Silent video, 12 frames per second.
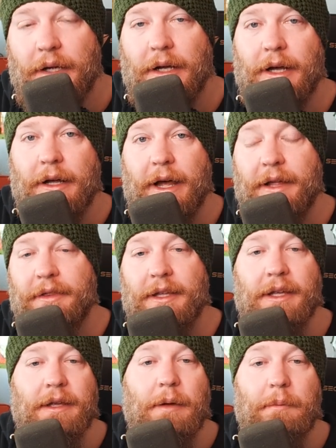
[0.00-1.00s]
At
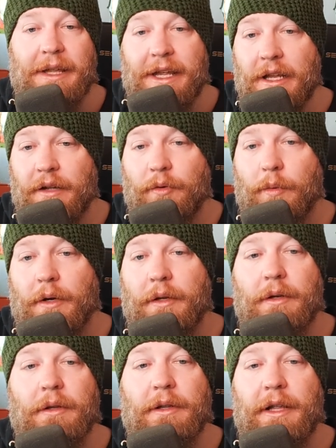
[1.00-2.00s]
the beginning of a
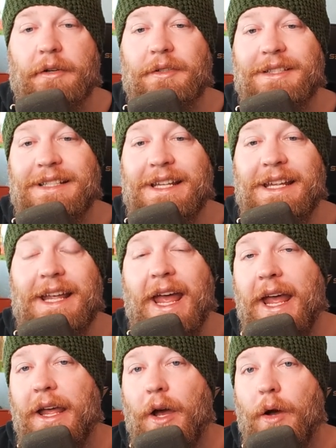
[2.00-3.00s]
word, letters T,
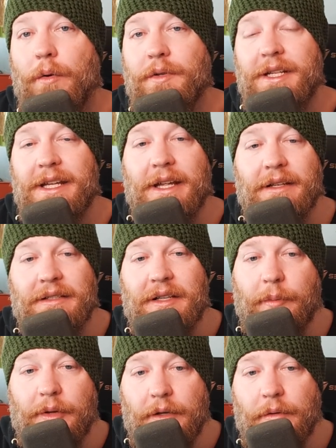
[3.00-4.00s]
A, O, D, and
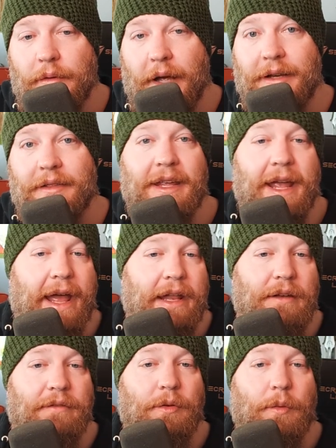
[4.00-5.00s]
W, and at the
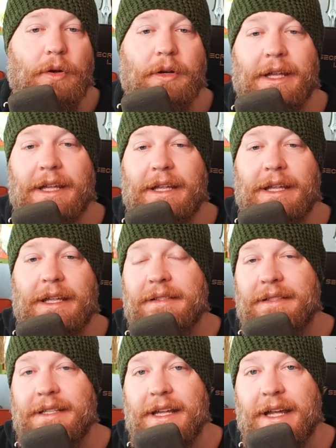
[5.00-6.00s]
end of the word, E, S,
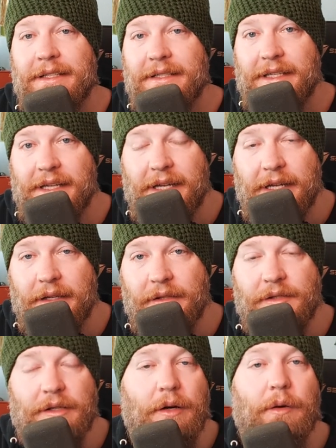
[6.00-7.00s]
D, and T.
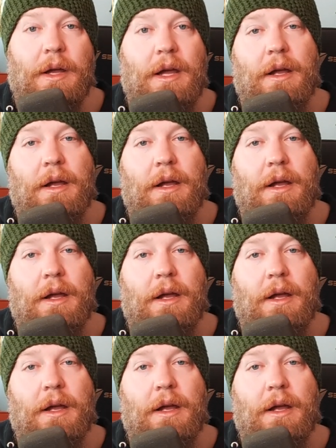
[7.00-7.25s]
So,